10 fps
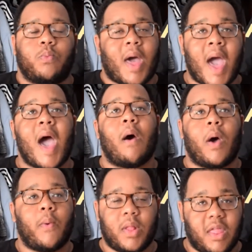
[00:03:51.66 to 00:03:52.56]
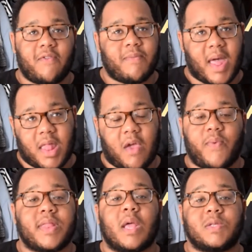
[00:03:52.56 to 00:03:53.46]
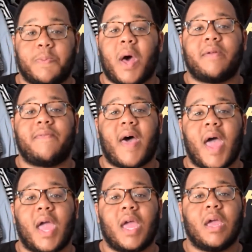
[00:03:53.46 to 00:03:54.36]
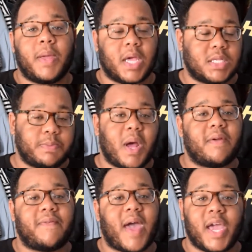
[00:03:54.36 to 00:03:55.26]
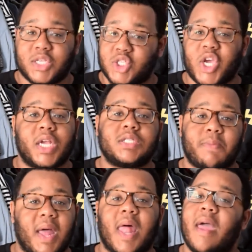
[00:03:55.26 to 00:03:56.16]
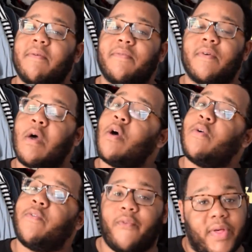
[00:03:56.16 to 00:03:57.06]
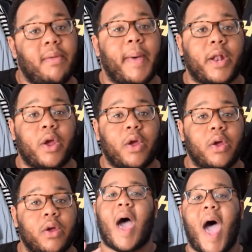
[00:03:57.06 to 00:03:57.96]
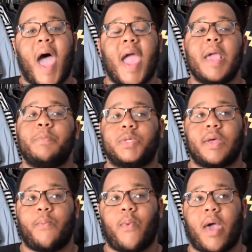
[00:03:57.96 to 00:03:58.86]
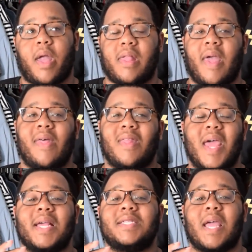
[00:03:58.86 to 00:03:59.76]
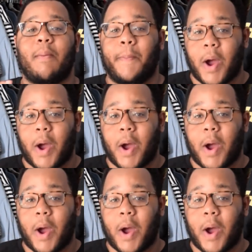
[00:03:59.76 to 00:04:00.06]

how I would live my life without Spotify because Spotify has changed my life for the better. I am someone that is a